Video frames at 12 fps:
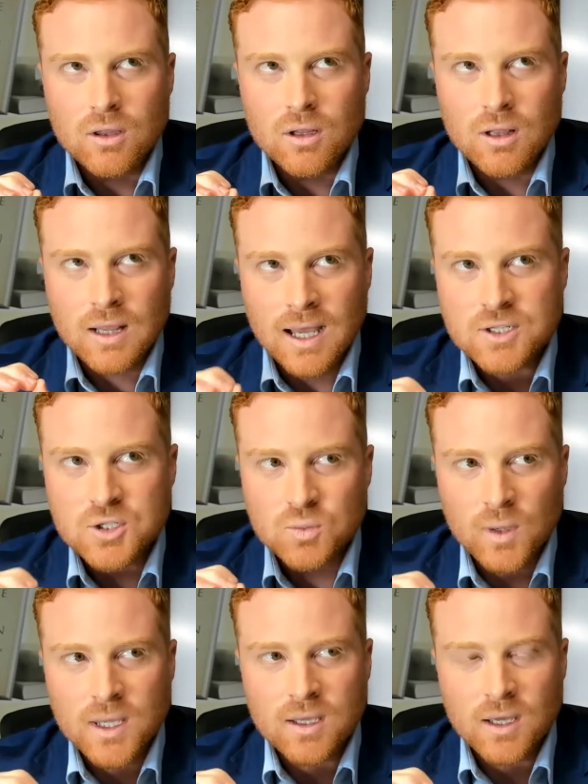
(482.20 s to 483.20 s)
Last
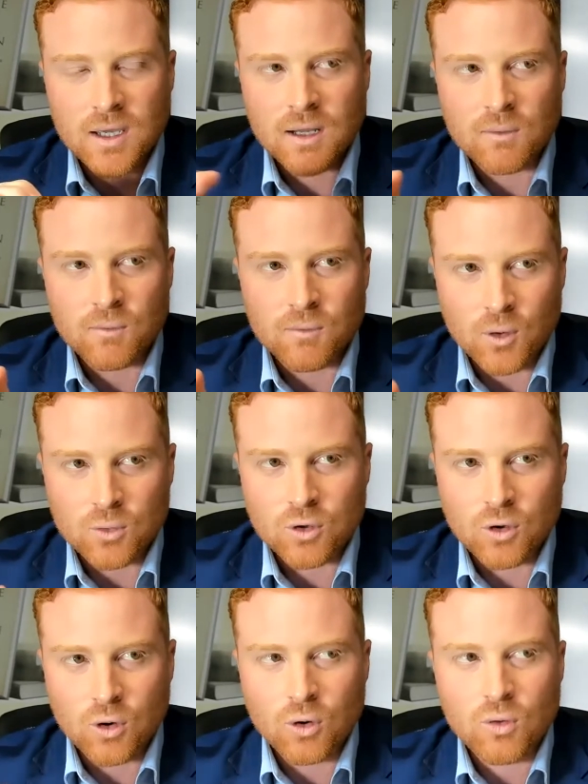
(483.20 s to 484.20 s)
week, I get a phone
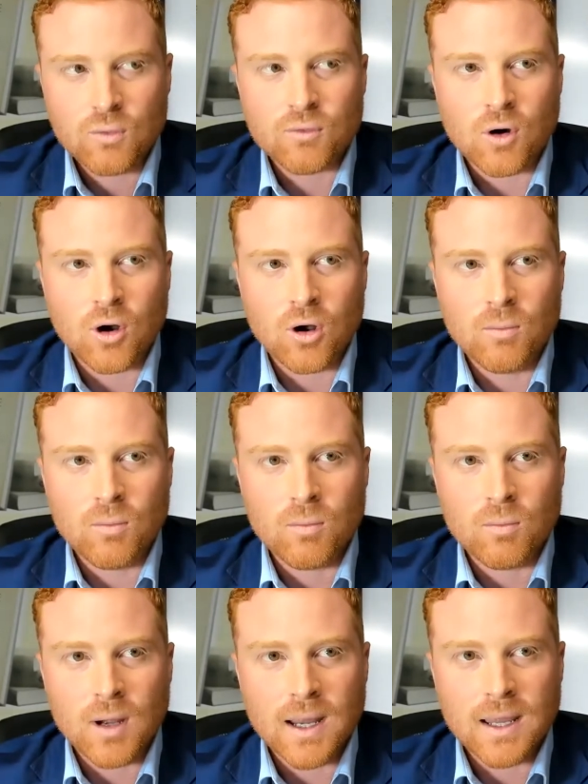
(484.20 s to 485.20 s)
call from
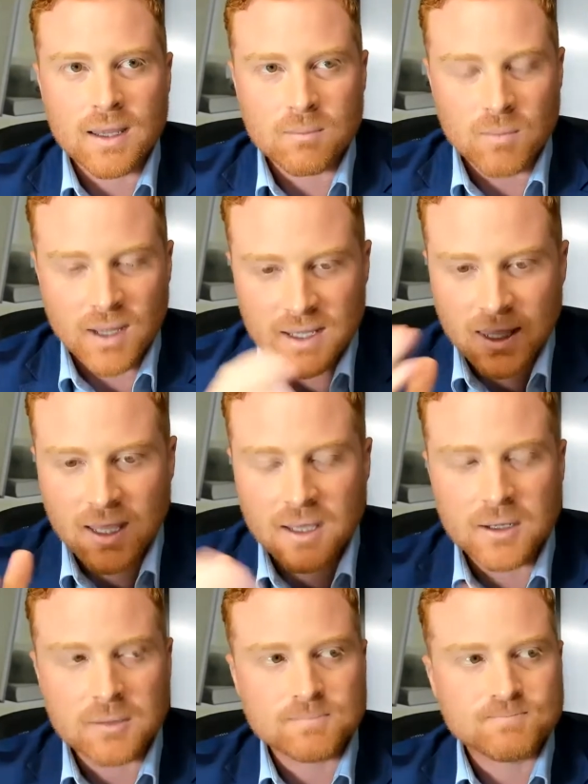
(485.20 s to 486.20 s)
my, my
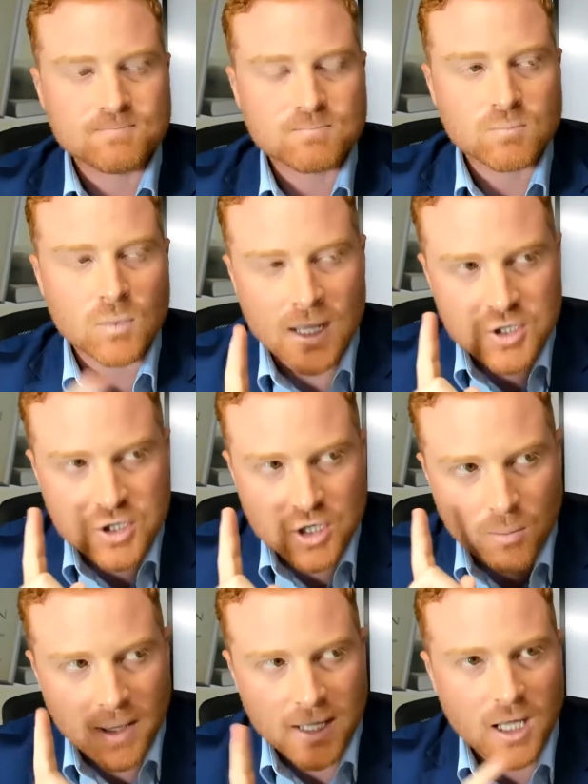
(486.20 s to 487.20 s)
accountant. Actually,
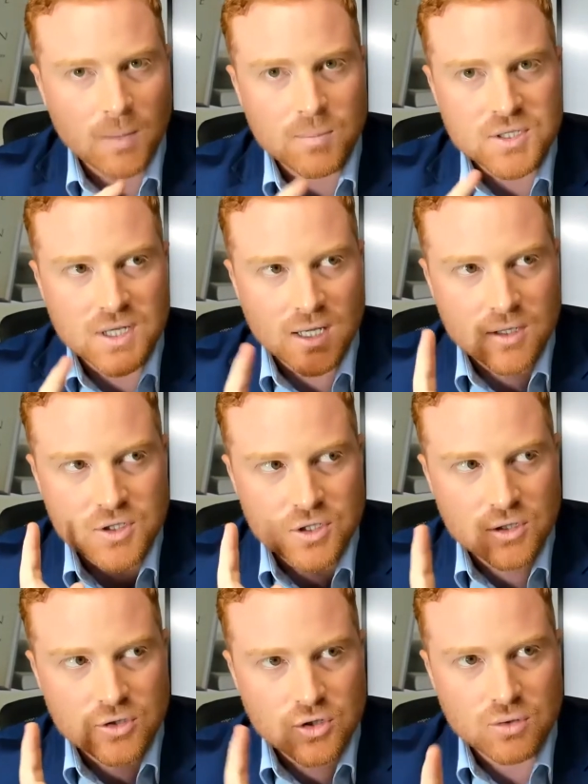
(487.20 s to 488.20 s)
I'll back up a second so
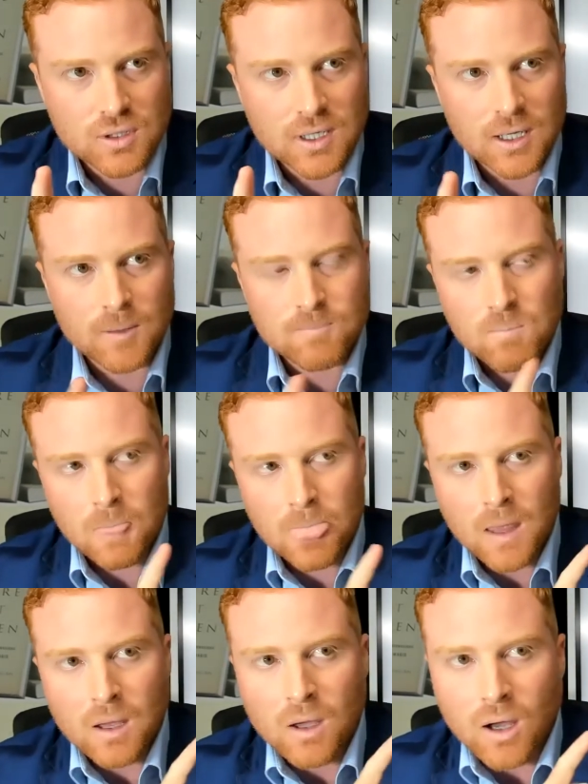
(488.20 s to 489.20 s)
you truly get it.
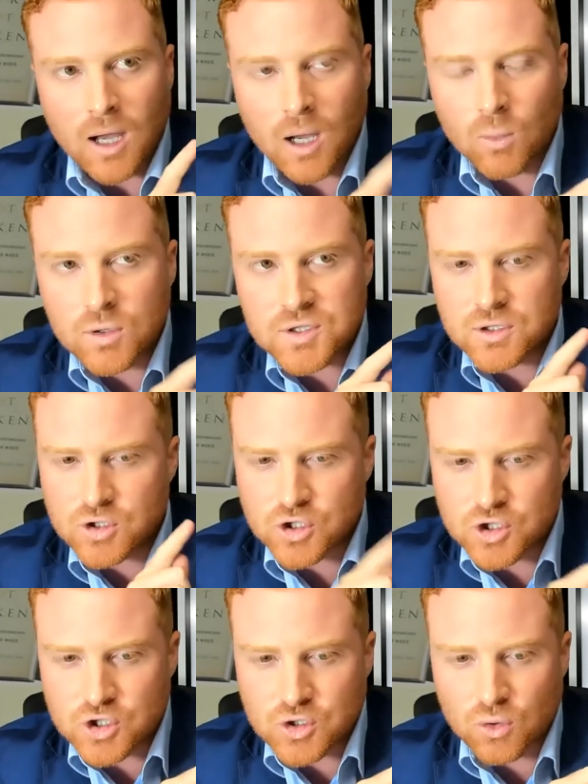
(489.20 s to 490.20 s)
I wasn't
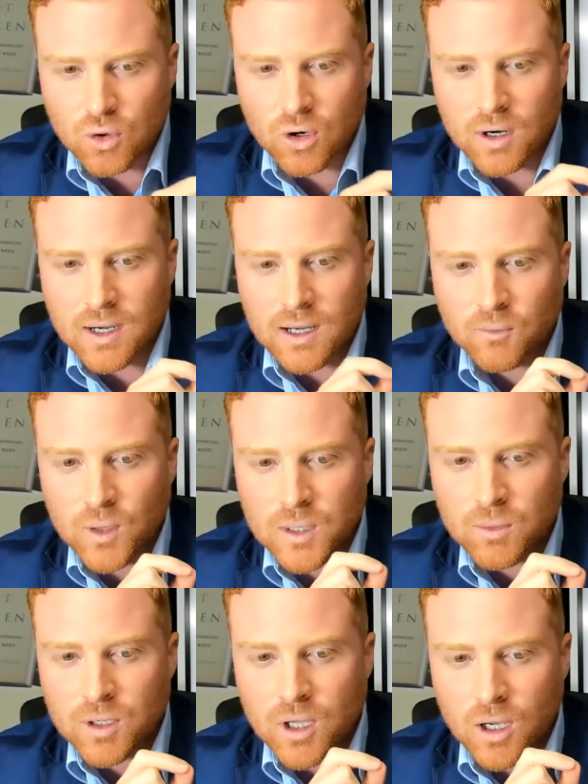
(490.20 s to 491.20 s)
sure if we
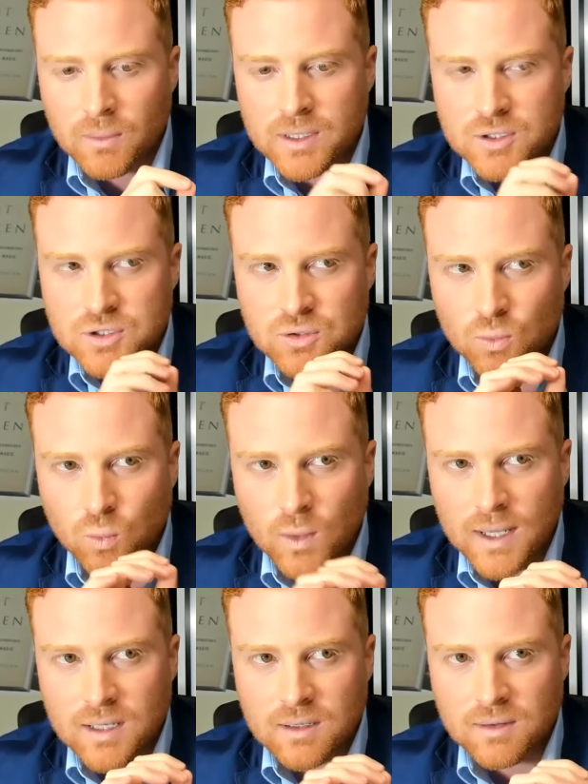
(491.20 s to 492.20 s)
were going to
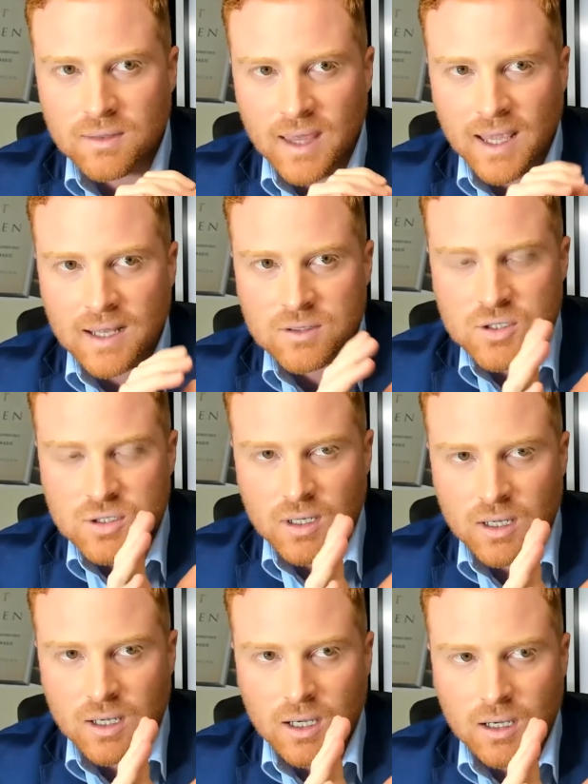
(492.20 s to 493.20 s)
win that
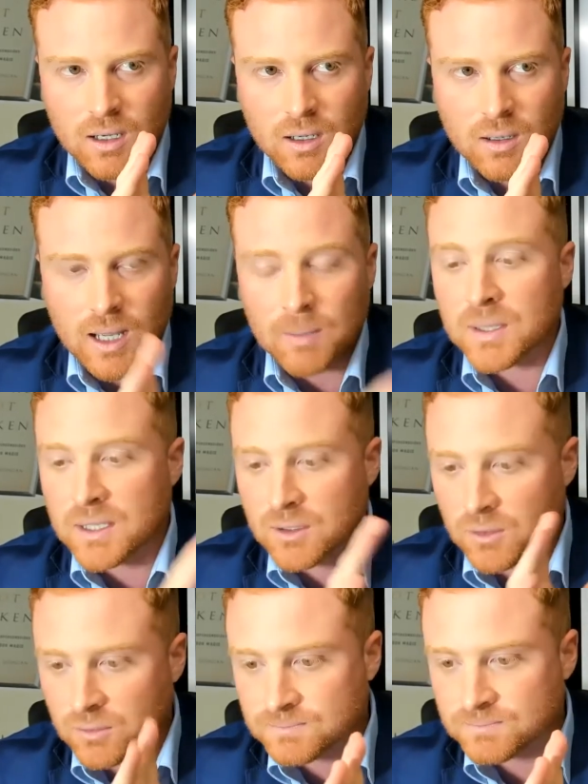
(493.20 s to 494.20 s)
uh,
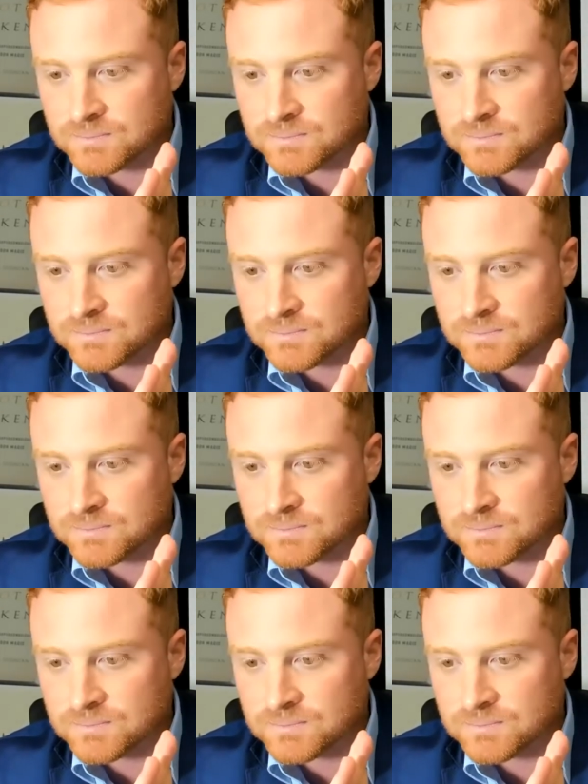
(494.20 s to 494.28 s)
appeal.